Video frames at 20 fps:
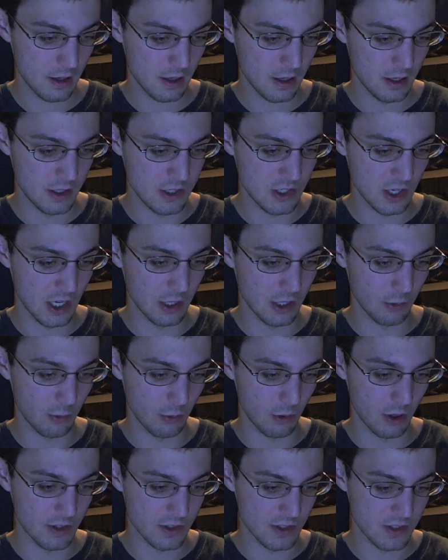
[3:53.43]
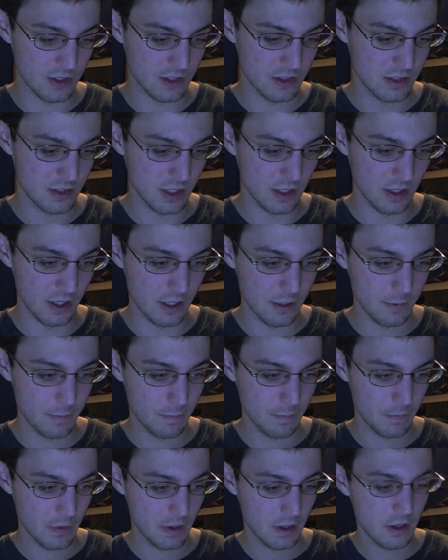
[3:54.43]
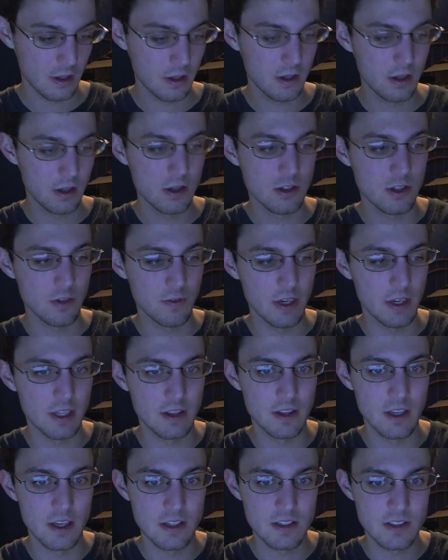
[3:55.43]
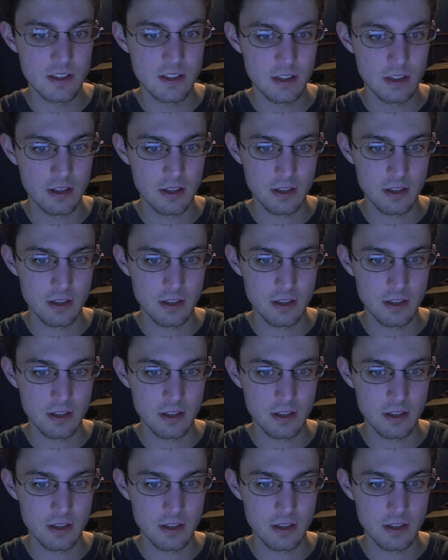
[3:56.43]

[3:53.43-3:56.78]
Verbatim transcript: and try to run Siri. So if I hit this,